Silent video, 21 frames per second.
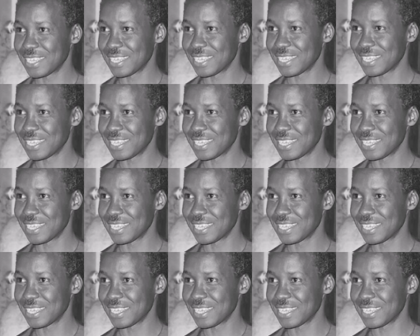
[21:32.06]

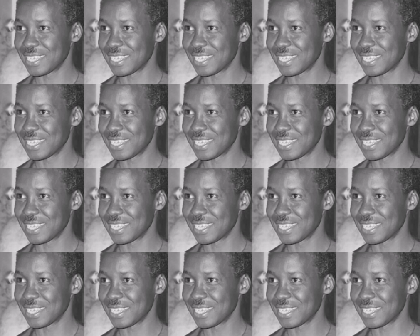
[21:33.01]

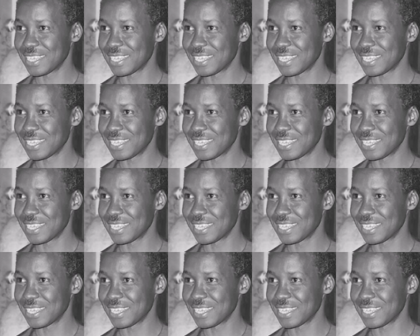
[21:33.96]

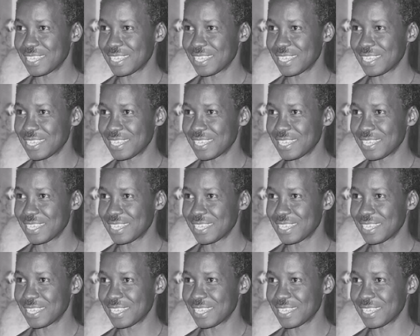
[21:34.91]

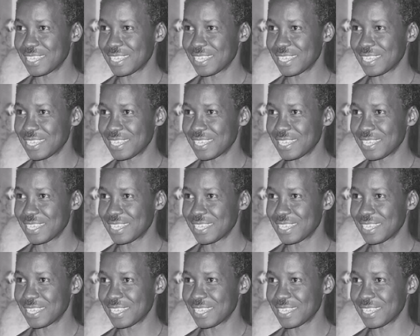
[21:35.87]

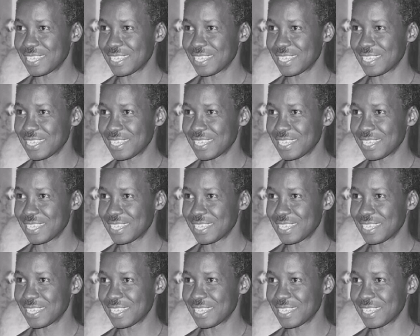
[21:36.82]

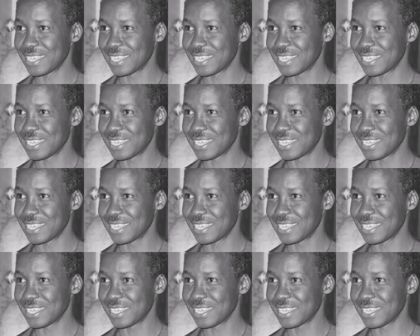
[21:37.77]

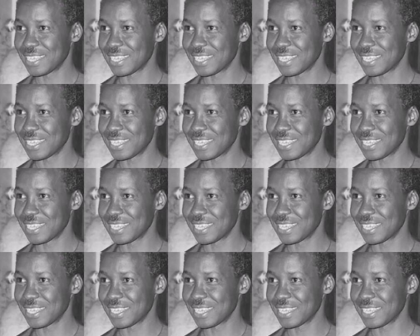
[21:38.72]

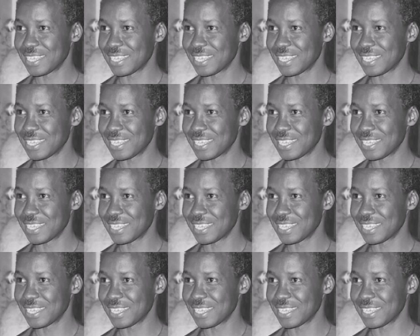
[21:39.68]
This is a still picture; no speech is visible.